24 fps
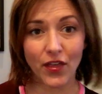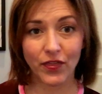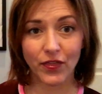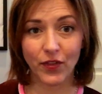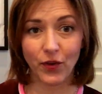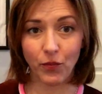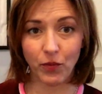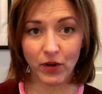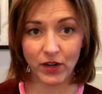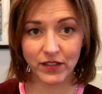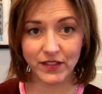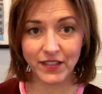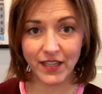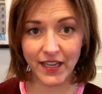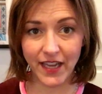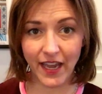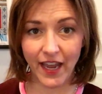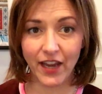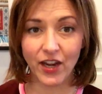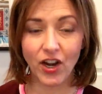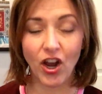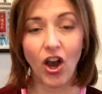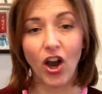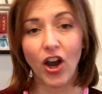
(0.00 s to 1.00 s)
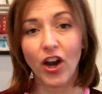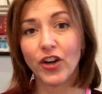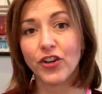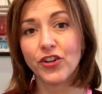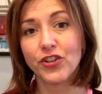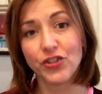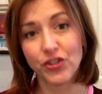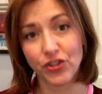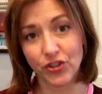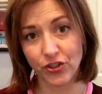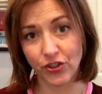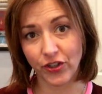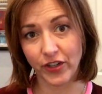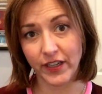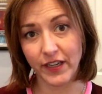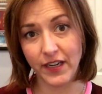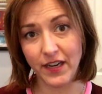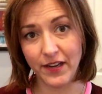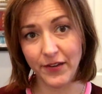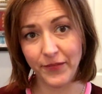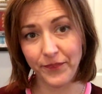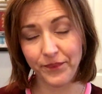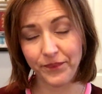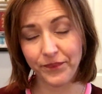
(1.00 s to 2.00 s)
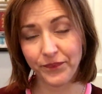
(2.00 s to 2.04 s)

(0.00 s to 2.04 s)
The words again are should,